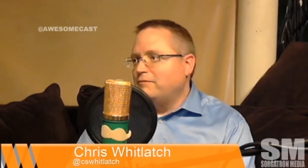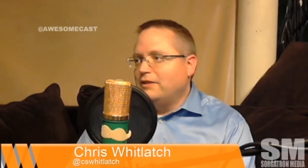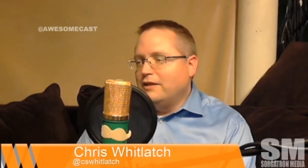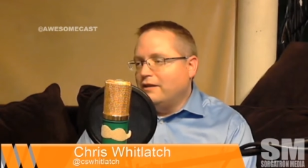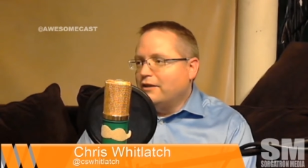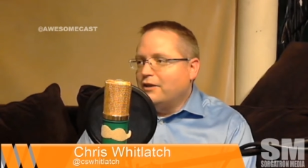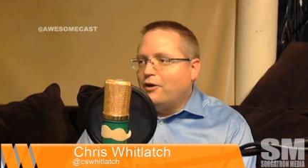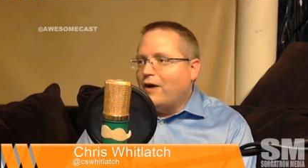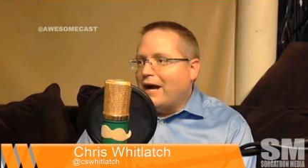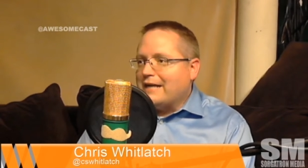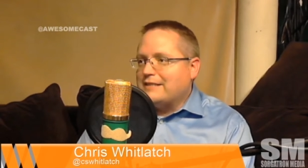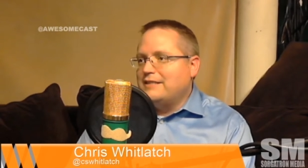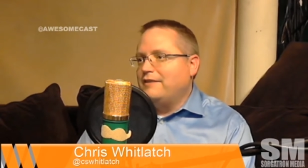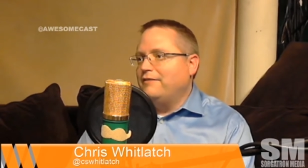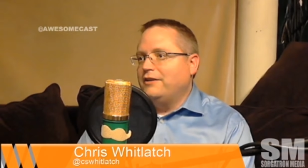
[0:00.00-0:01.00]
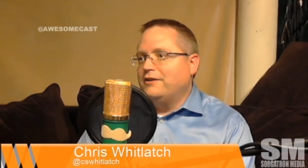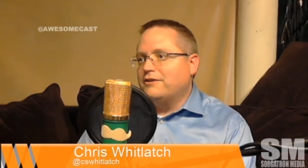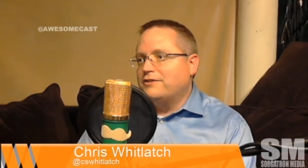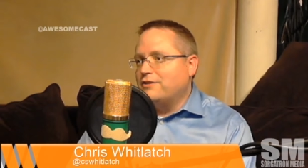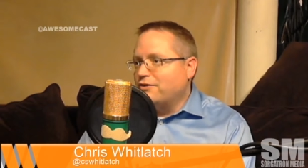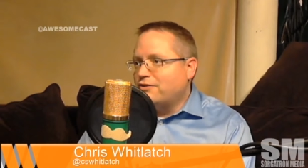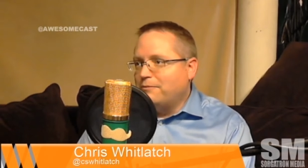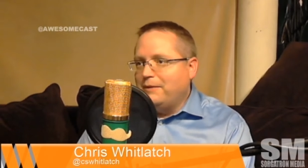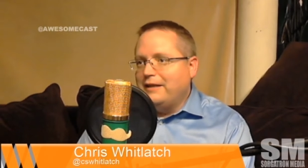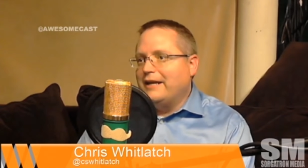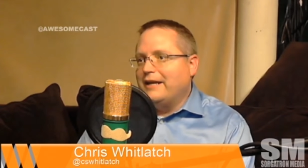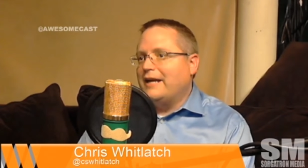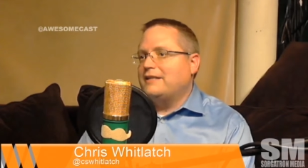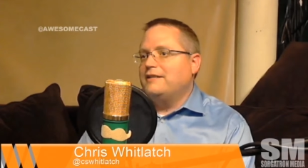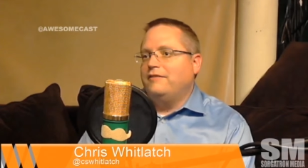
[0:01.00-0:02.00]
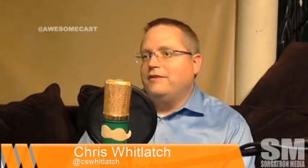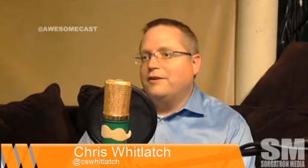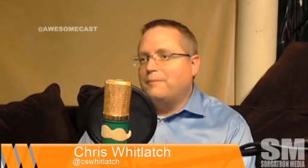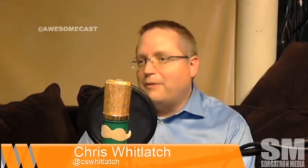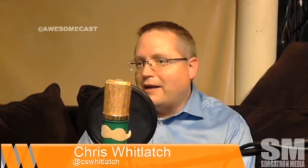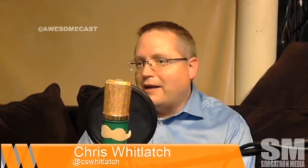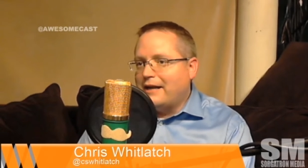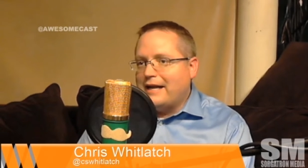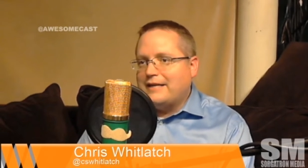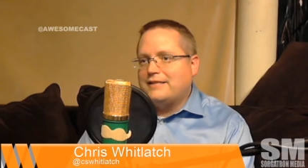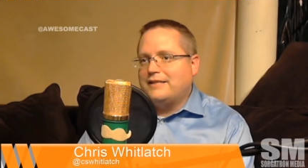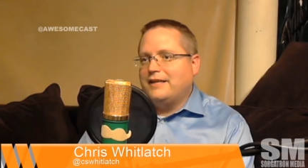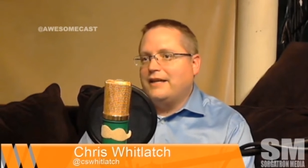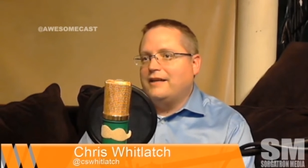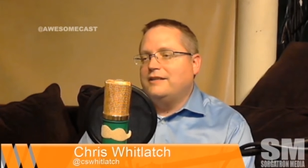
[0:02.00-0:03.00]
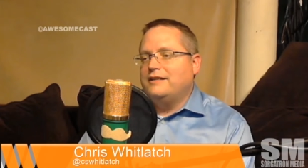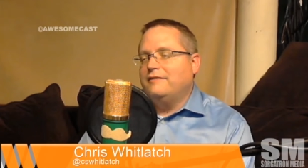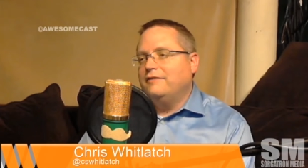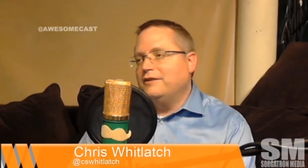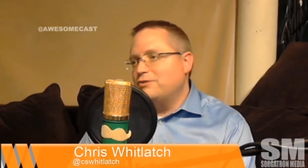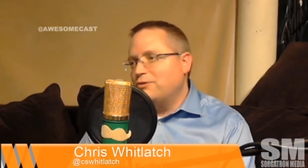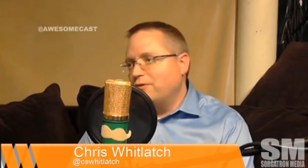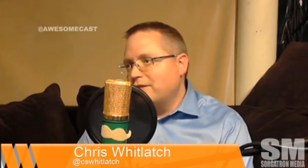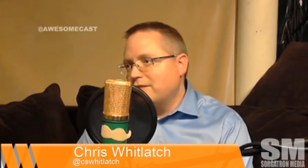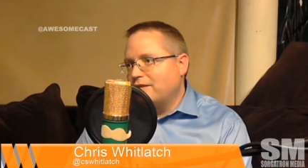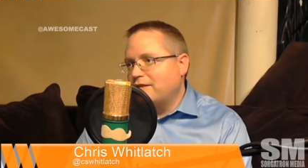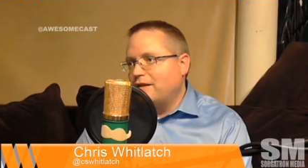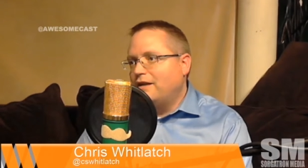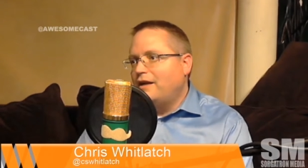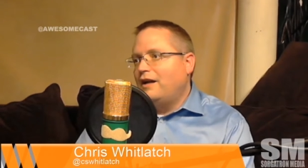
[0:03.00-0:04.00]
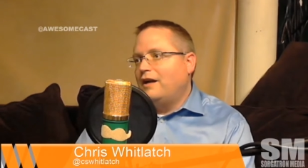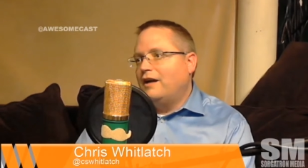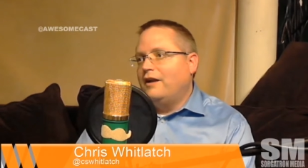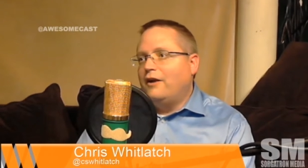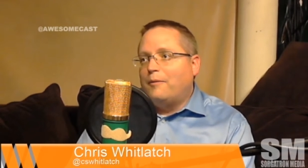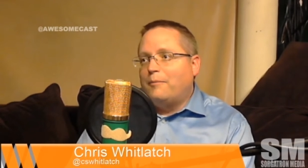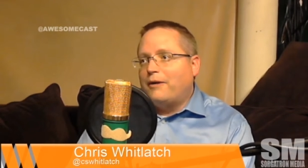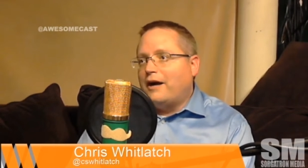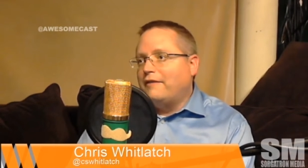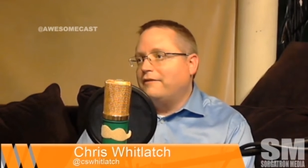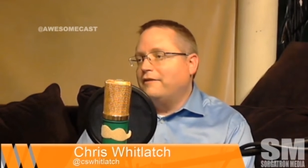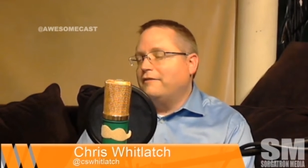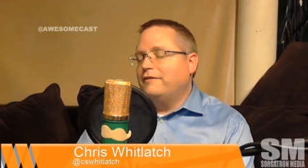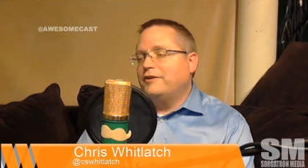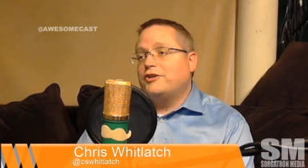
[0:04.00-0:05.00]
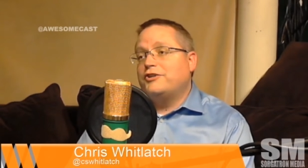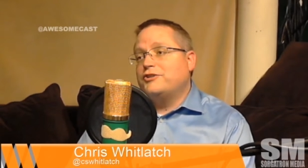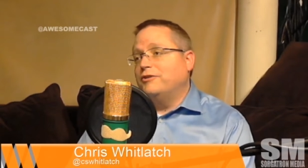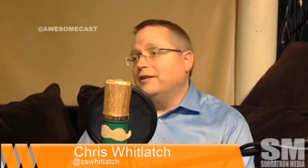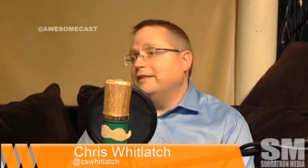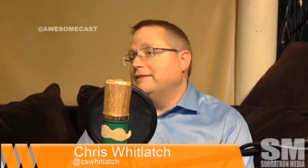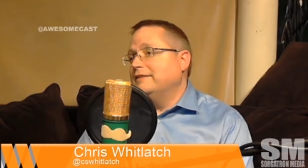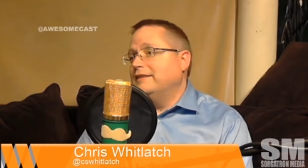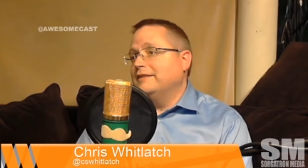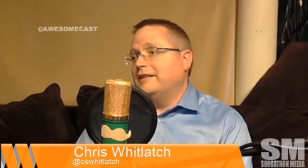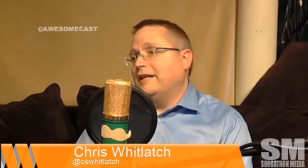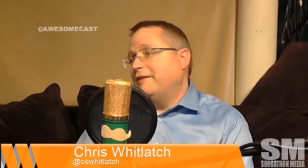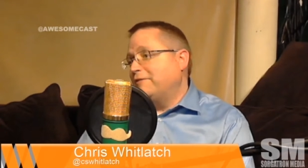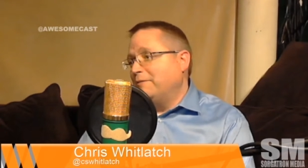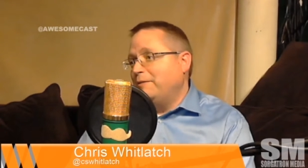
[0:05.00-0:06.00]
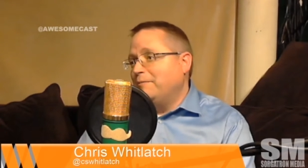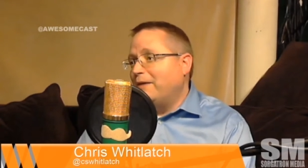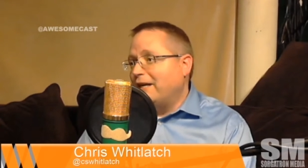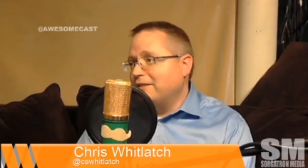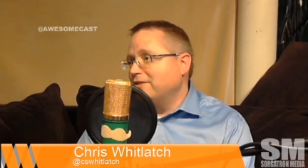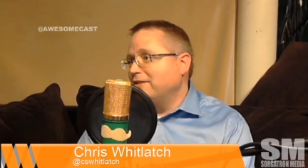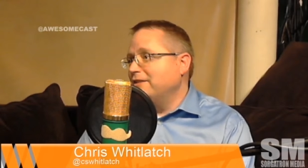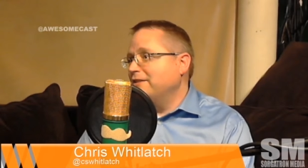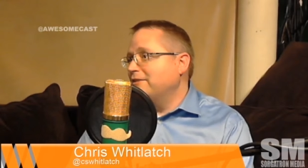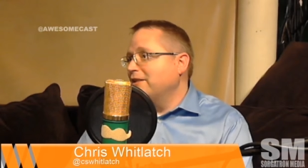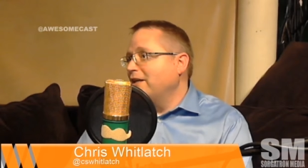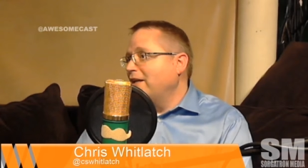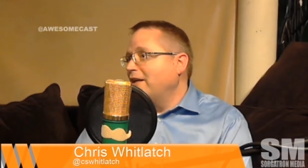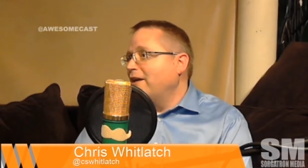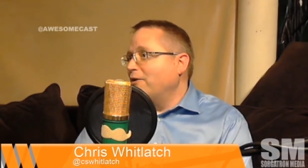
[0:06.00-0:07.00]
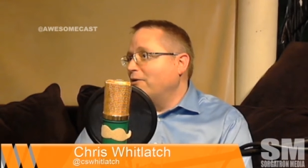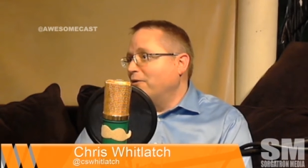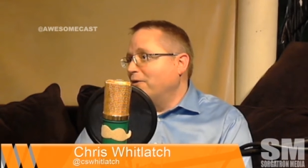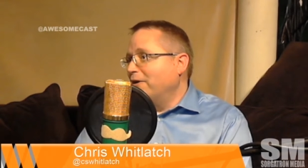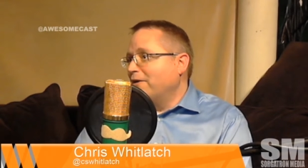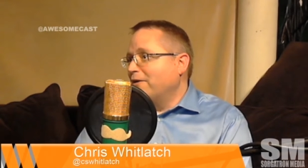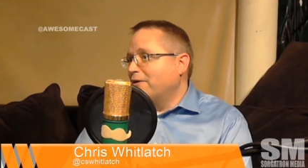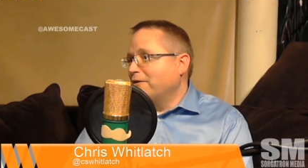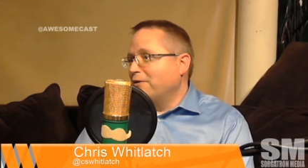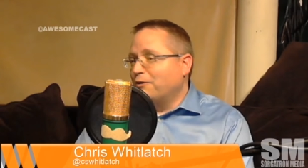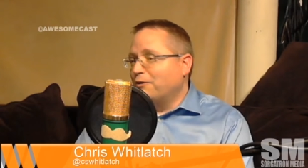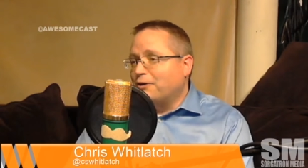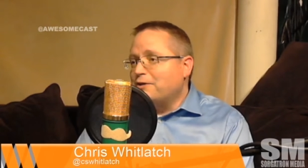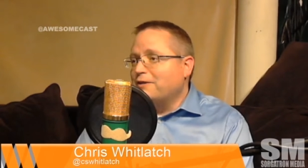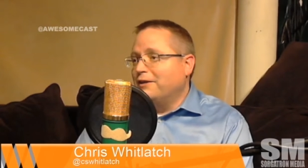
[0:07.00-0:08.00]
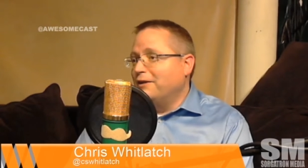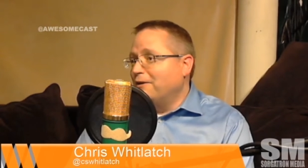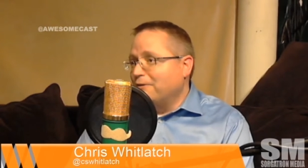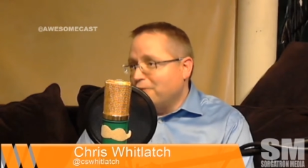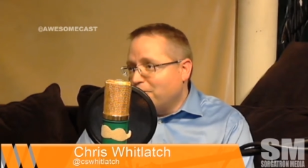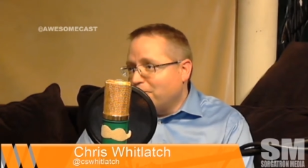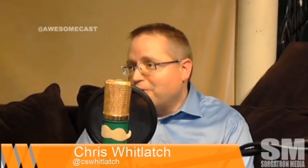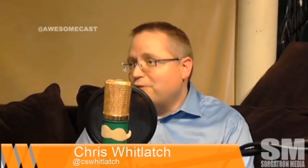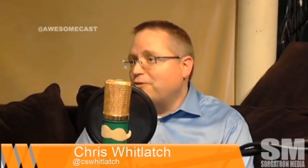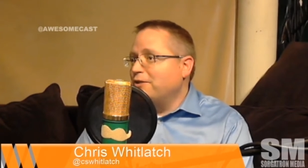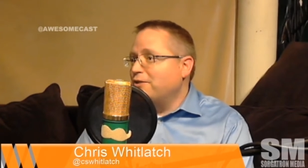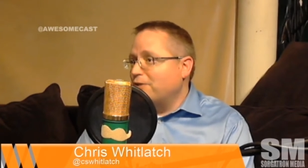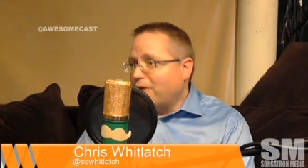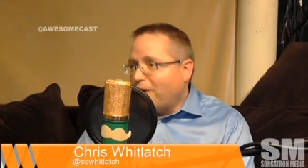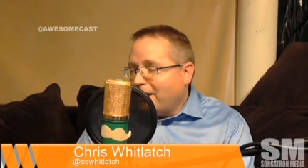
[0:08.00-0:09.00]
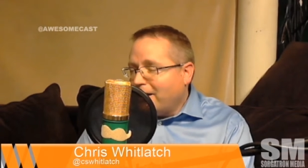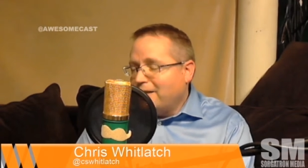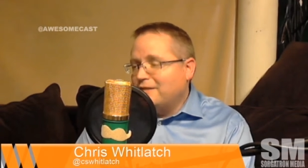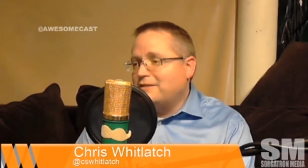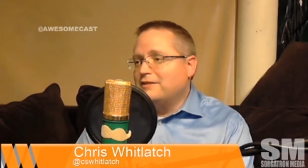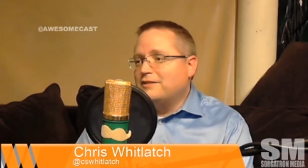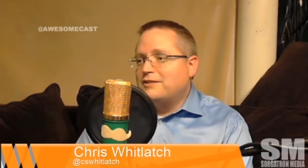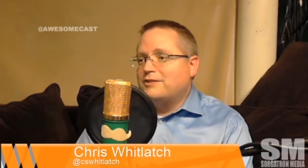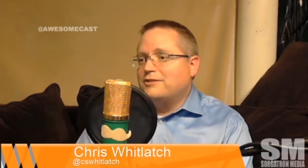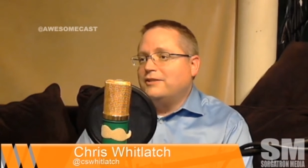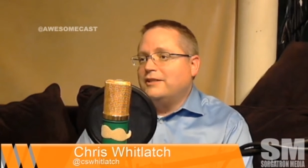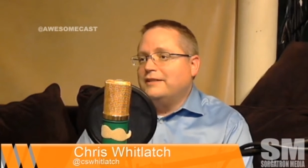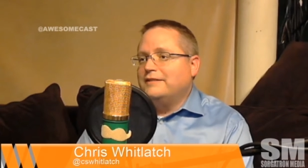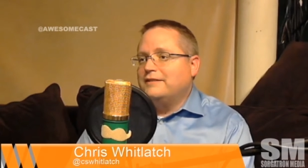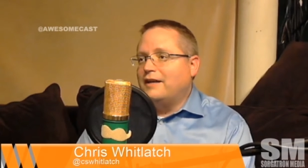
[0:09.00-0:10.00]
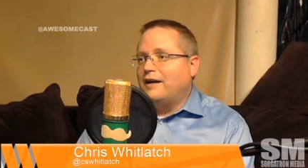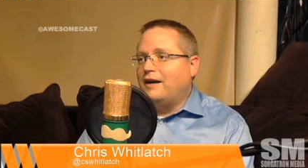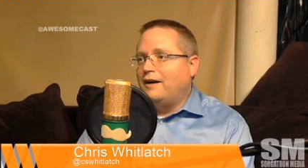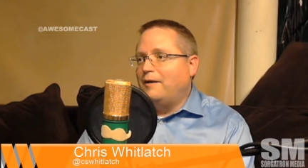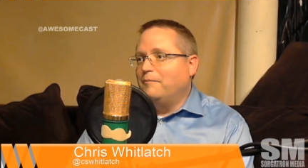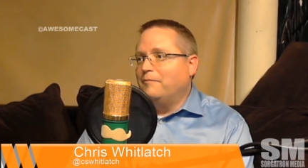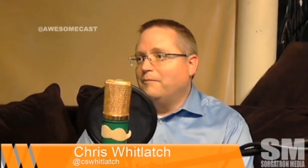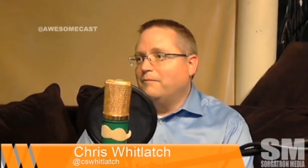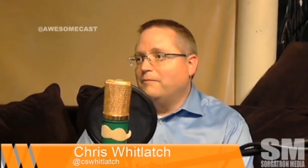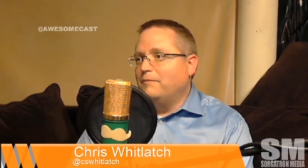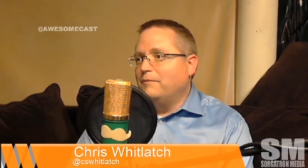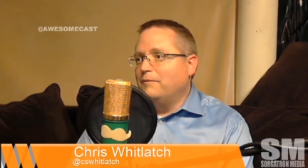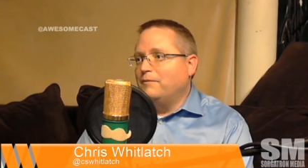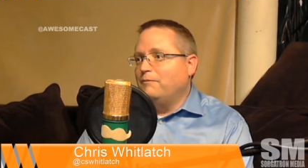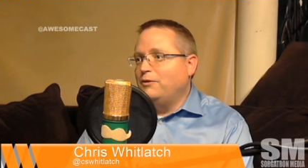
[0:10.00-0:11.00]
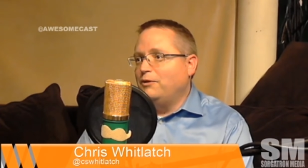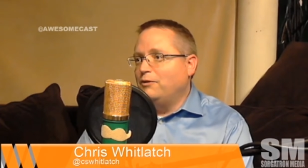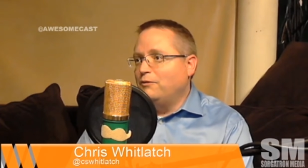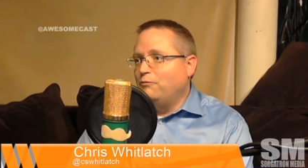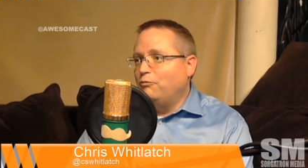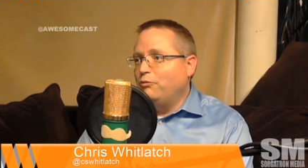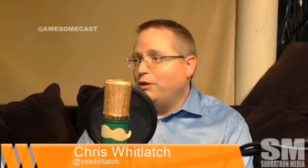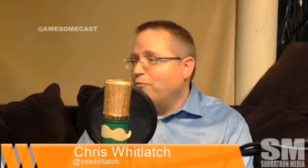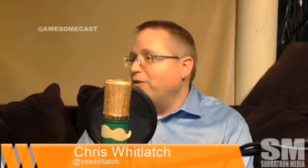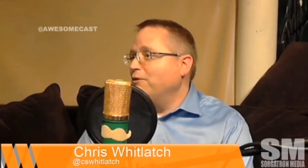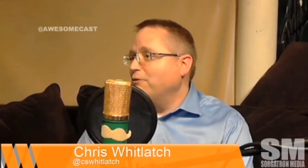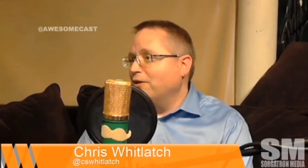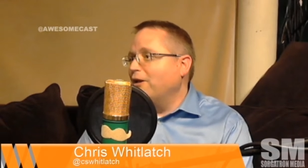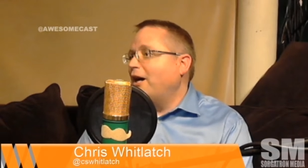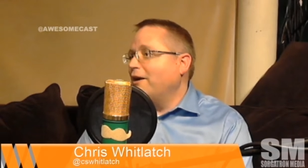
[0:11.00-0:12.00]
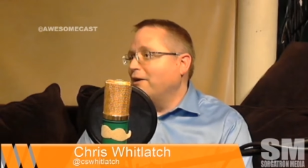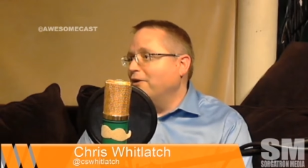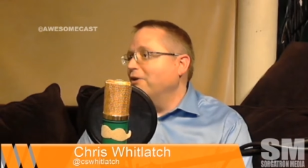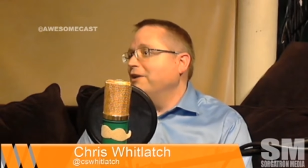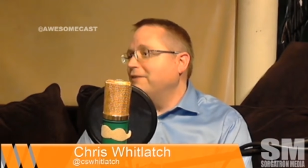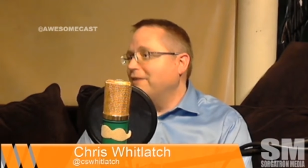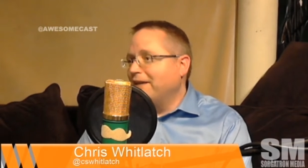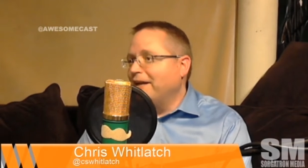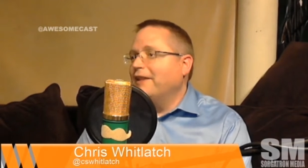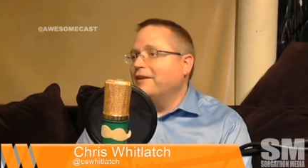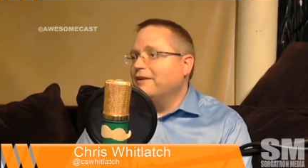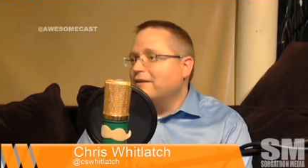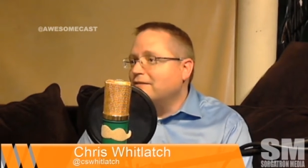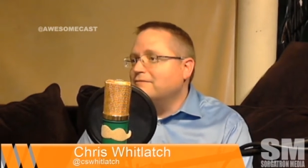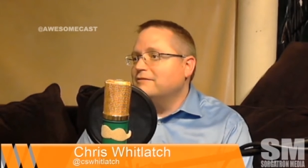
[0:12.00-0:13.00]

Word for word: you know, activity, your social media activity, your podcasting activity towards a nonprofit of your choice. It doesn't have to be my choice or your, you know, your choice, your audience's choice. We would do a lot of good together.